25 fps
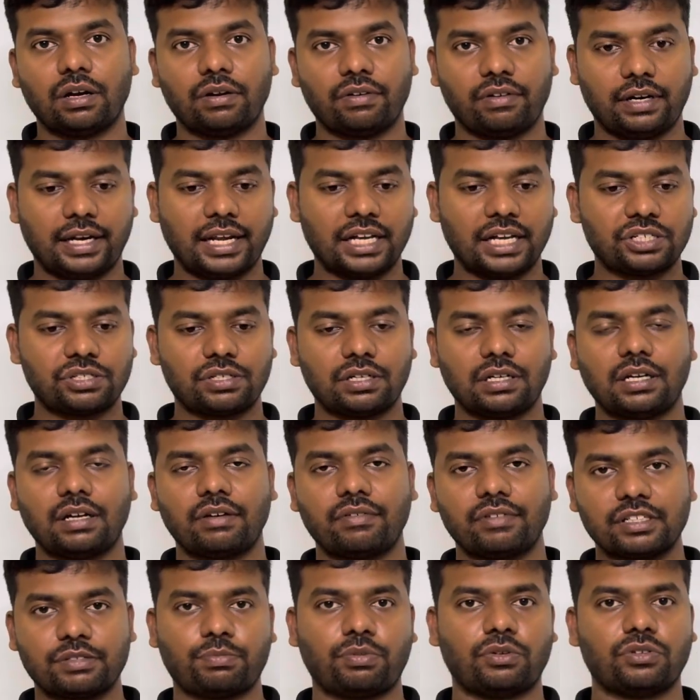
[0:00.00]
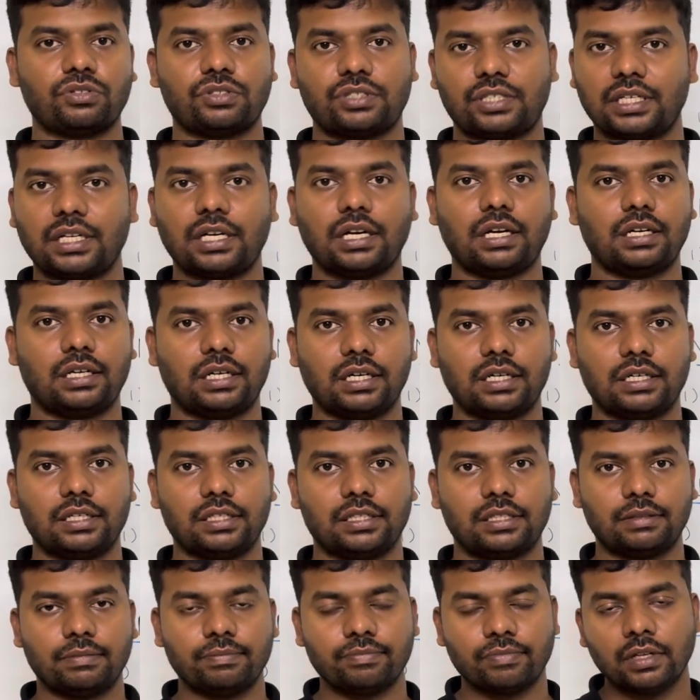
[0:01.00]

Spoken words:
natural language processing algorithm,